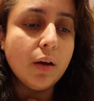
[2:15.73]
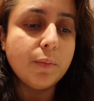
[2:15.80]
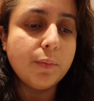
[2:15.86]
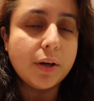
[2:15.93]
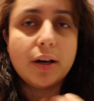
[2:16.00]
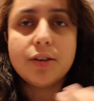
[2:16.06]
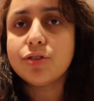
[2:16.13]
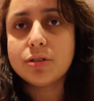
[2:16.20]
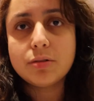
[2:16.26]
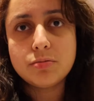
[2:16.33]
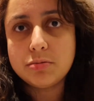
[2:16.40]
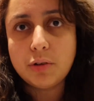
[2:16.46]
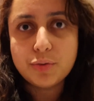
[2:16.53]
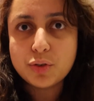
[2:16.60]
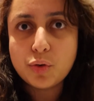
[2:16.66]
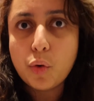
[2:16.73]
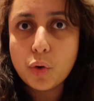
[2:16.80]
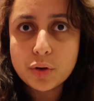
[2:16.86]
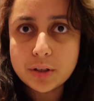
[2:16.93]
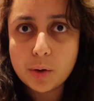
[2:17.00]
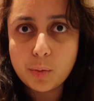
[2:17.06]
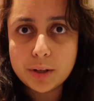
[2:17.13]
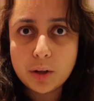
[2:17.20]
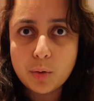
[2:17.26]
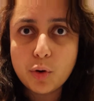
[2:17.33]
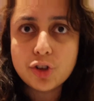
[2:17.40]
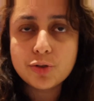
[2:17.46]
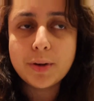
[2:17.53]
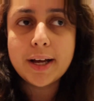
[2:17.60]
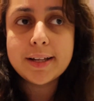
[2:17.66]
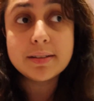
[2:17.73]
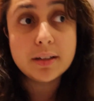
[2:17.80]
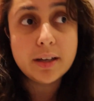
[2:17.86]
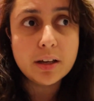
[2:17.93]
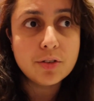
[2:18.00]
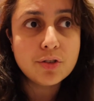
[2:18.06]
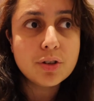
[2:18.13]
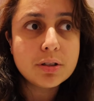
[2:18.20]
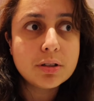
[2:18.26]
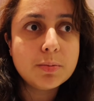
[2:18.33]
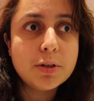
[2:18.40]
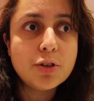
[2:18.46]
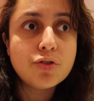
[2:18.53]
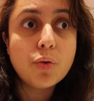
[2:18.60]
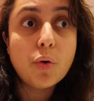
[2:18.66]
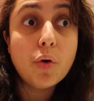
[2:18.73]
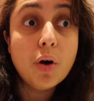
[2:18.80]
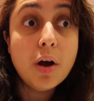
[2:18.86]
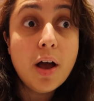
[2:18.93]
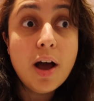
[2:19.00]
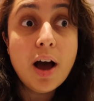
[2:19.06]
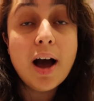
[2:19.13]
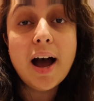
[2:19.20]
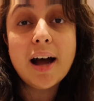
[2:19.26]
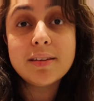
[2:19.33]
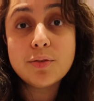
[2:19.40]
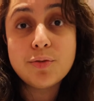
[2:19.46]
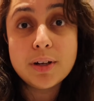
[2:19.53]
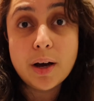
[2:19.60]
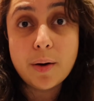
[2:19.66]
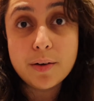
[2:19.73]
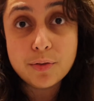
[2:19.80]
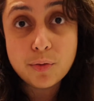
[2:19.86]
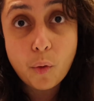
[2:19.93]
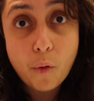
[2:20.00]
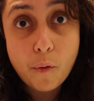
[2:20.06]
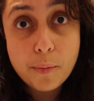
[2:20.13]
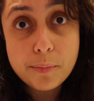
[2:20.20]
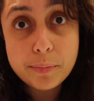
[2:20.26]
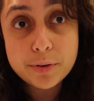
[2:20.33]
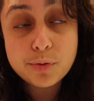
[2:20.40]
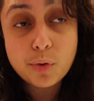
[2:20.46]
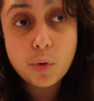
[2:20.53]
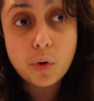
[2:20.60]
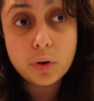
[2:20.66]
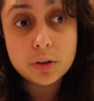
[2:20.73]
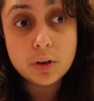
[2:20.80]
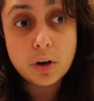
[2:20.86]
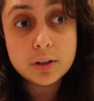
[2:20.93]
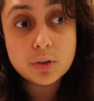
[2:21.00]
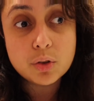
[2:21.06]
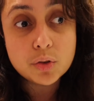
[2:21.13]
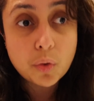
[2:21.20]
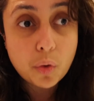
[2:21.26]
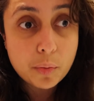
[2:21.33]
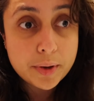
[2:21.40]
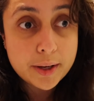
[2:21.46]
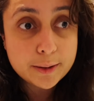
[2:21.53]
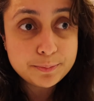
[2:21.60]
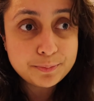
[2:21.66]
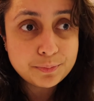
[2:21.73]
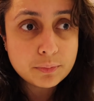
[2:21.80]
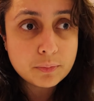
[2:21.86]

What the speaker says: But I just, of course, I went and washed my hands again just to be sure. I had to fill out a form before the doctor saw me.